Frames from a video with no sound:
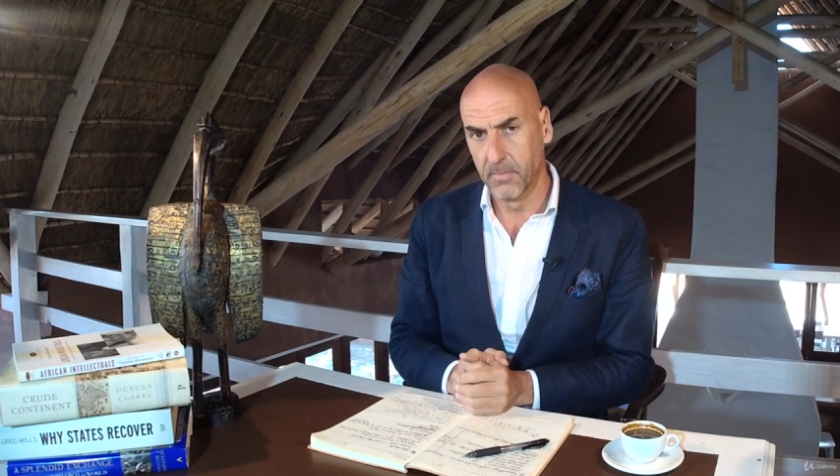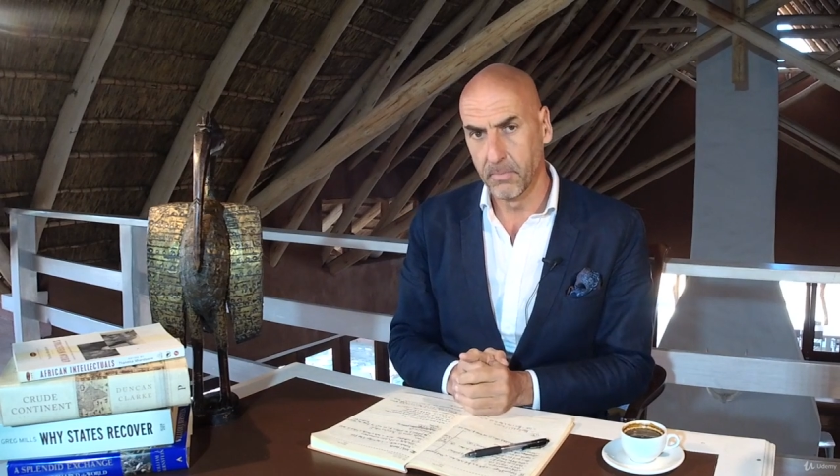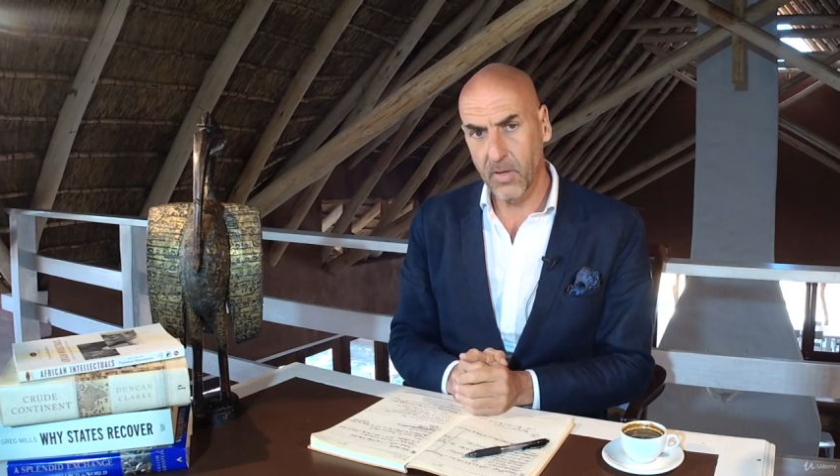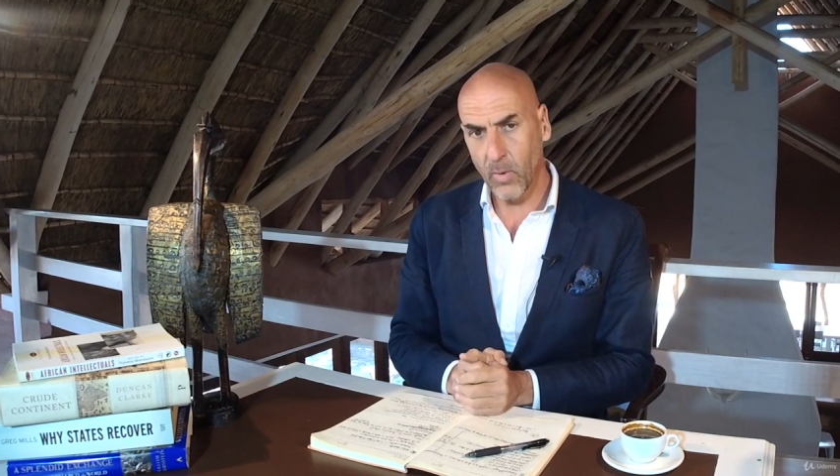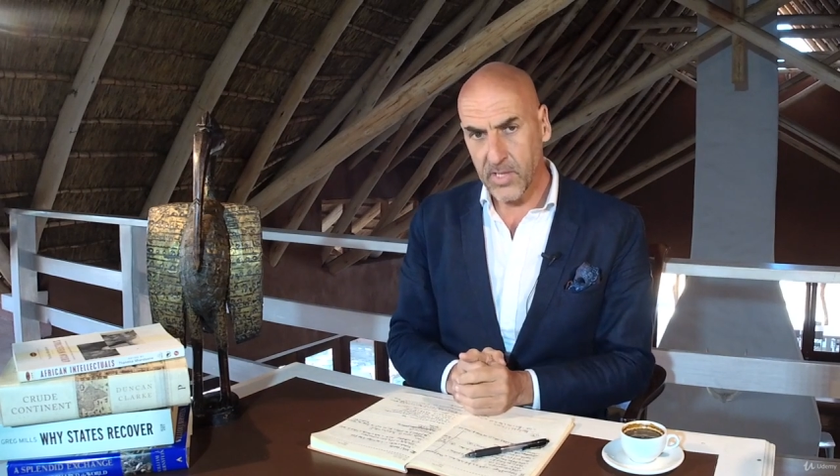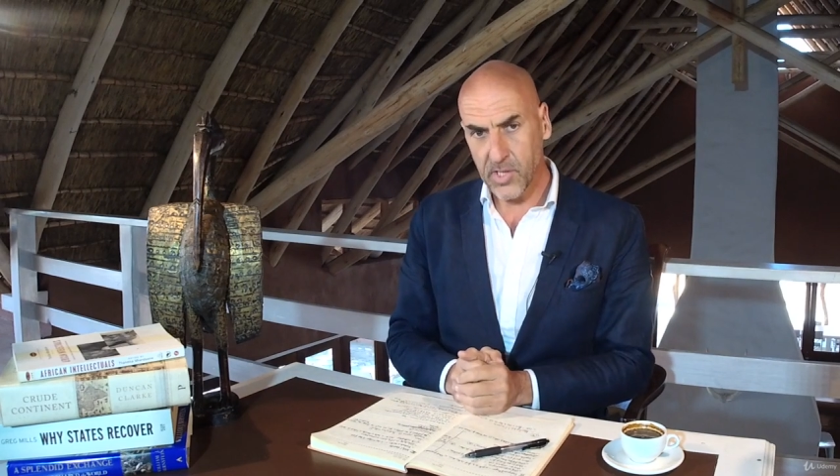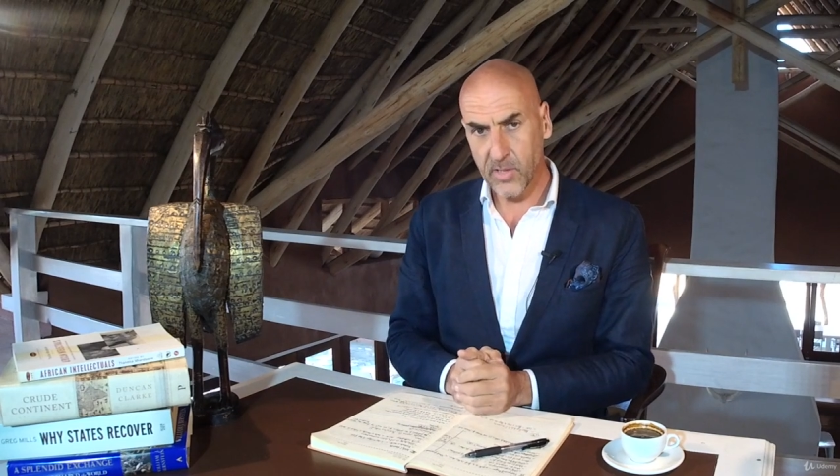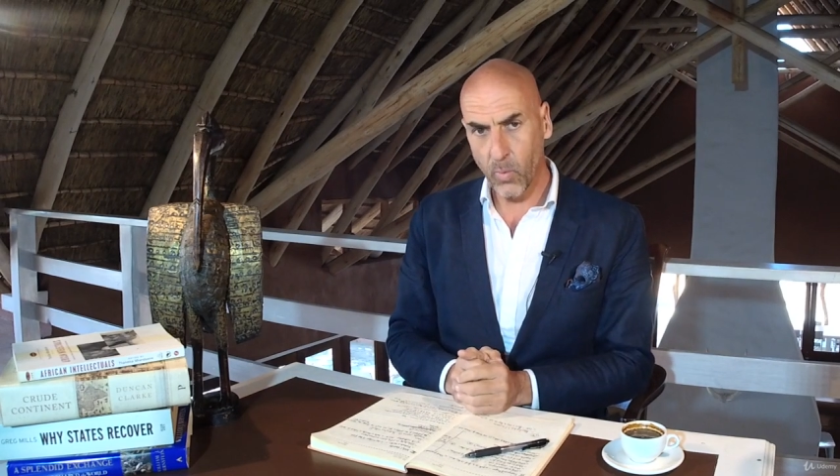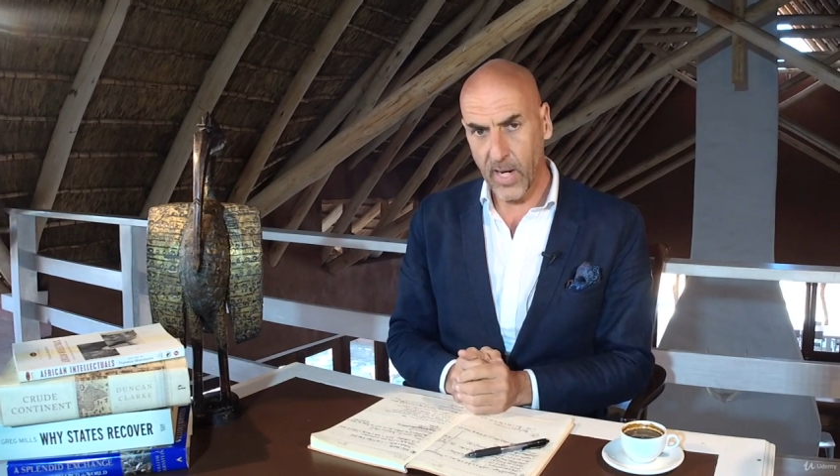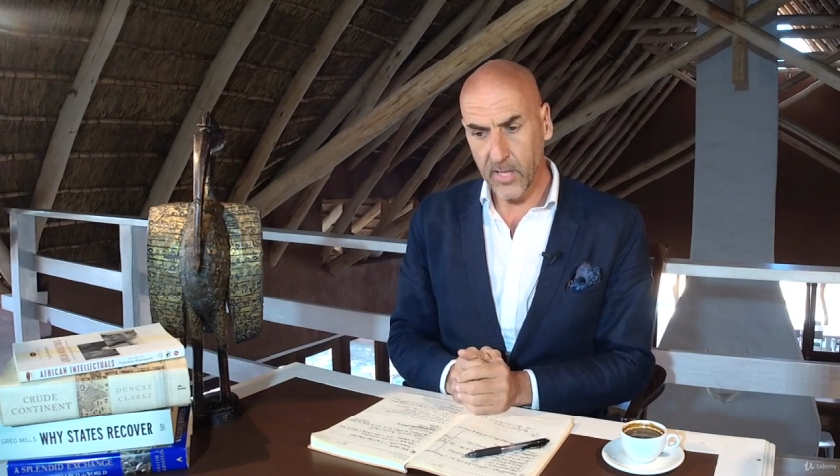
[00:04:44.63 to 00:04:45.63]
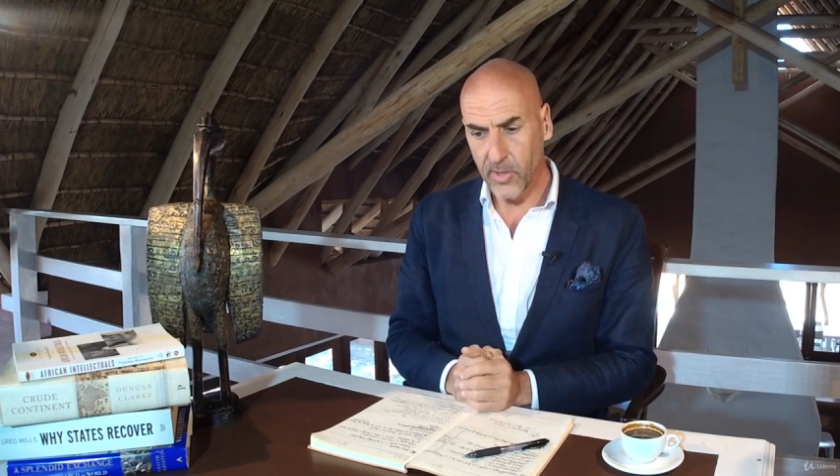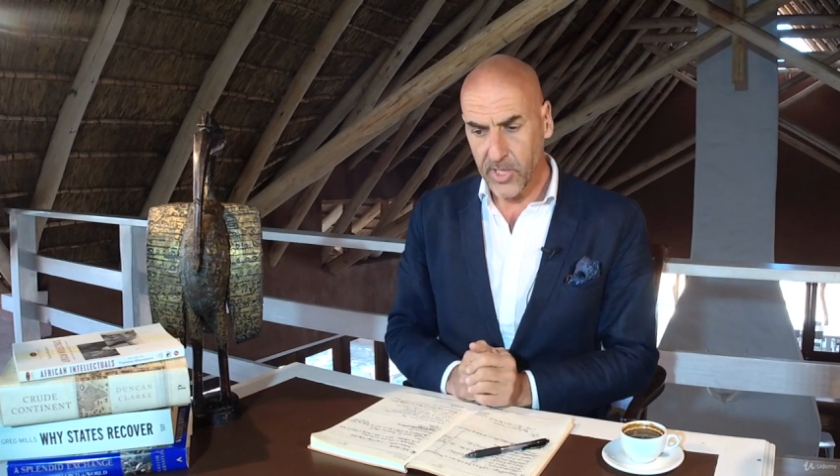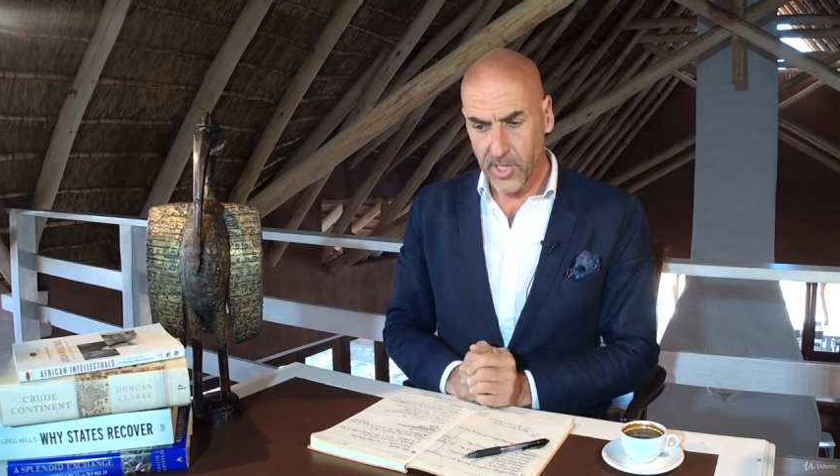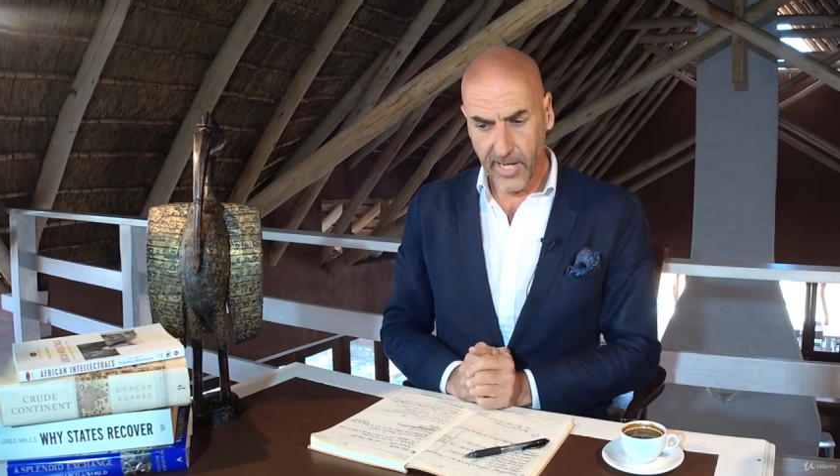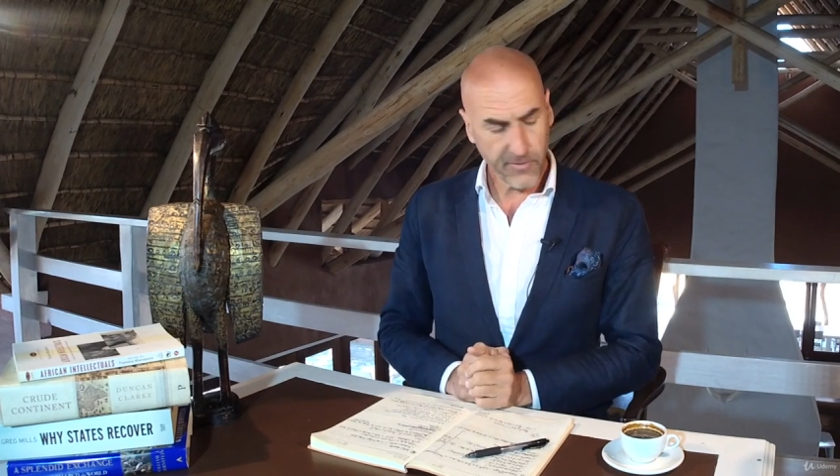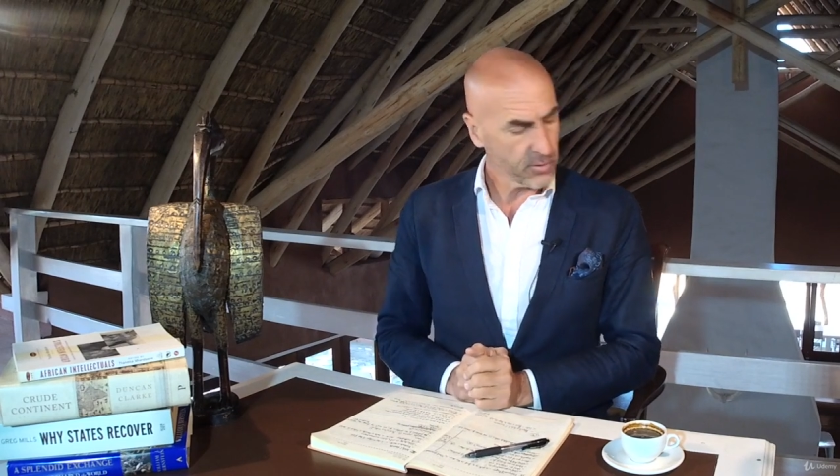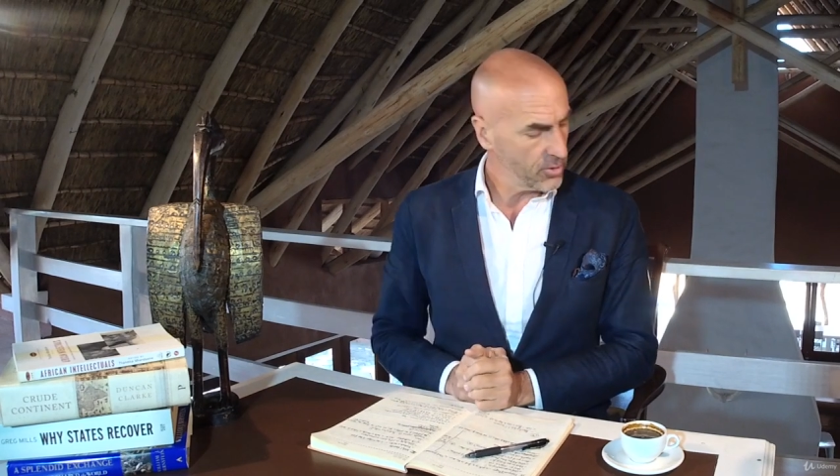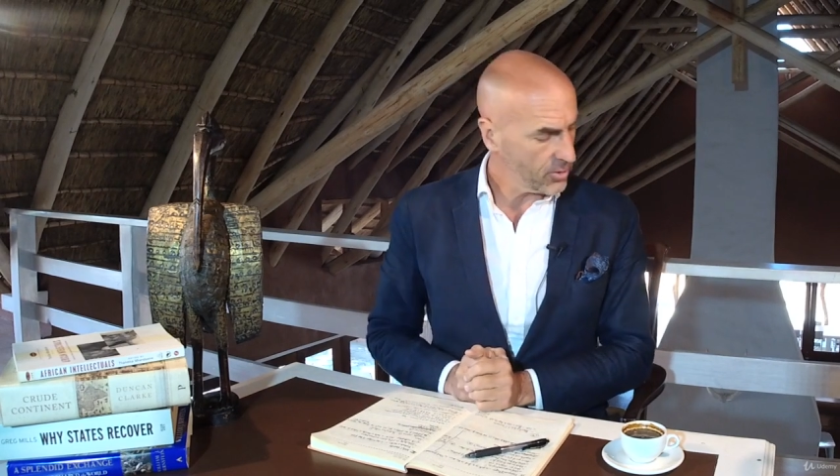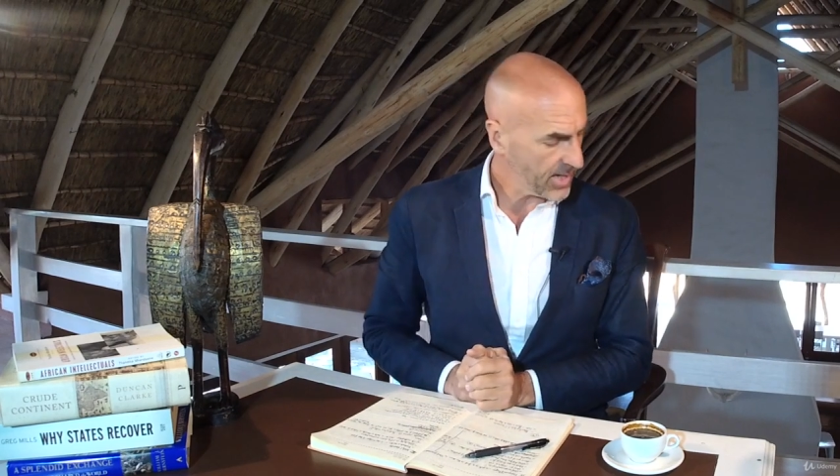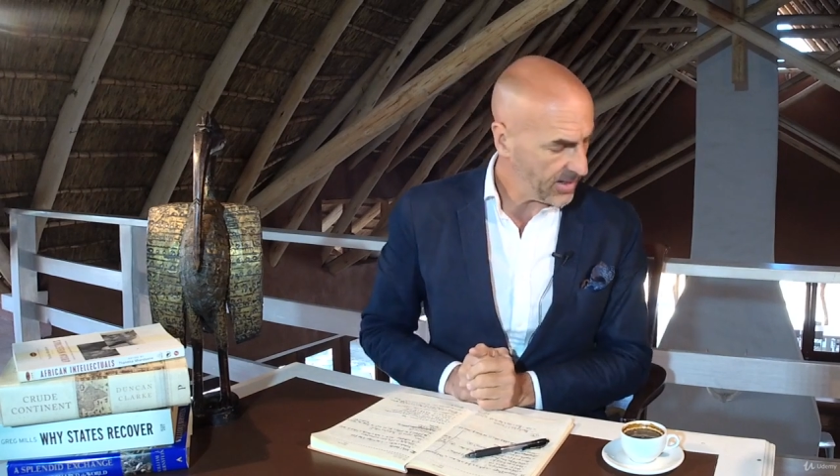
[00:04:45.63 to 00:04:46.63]
But once in a while, you actually have to
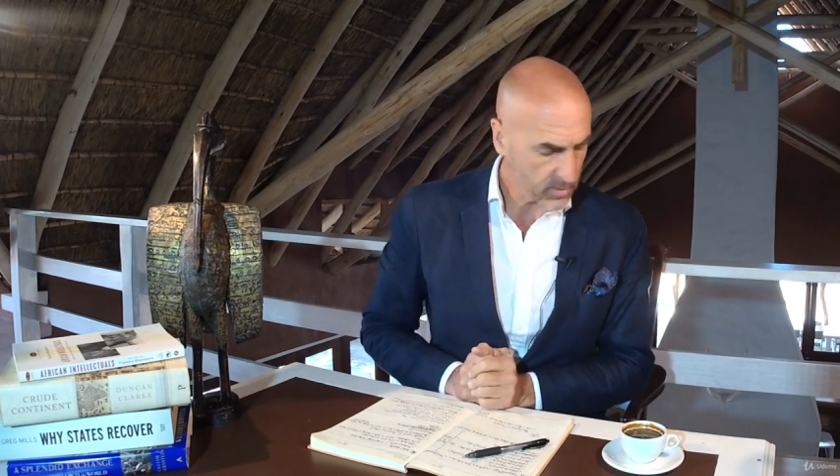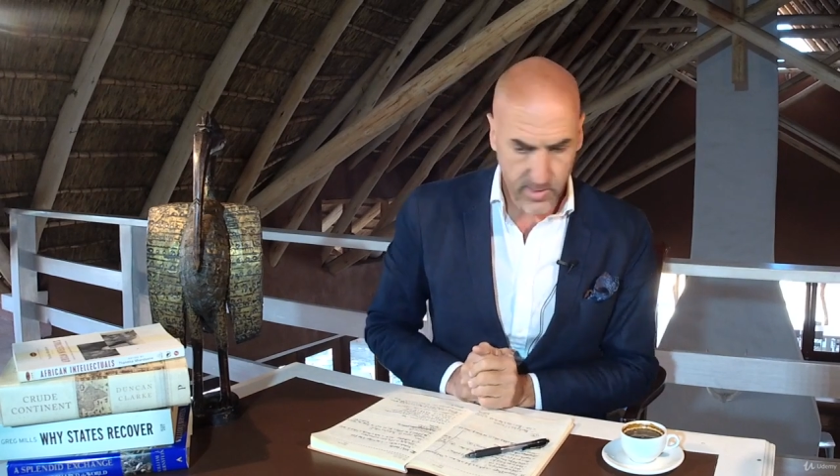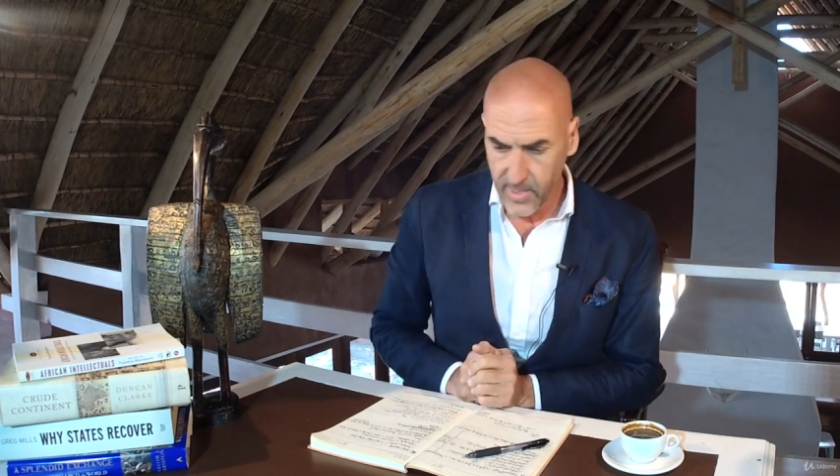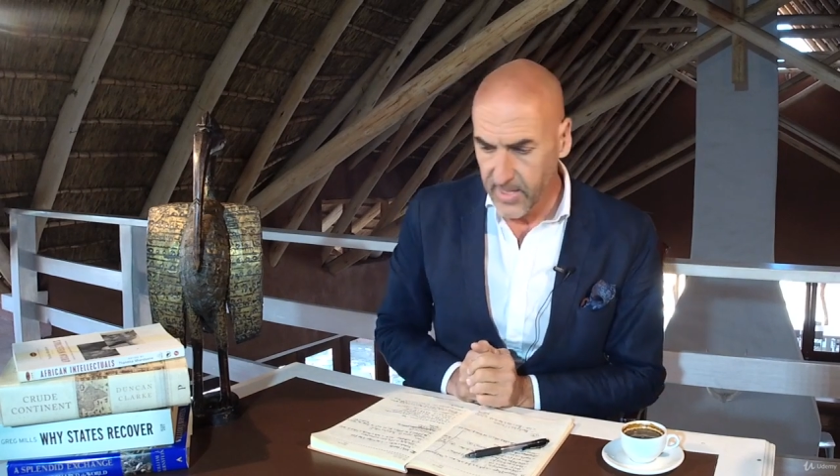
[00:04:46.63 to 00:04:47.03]
look out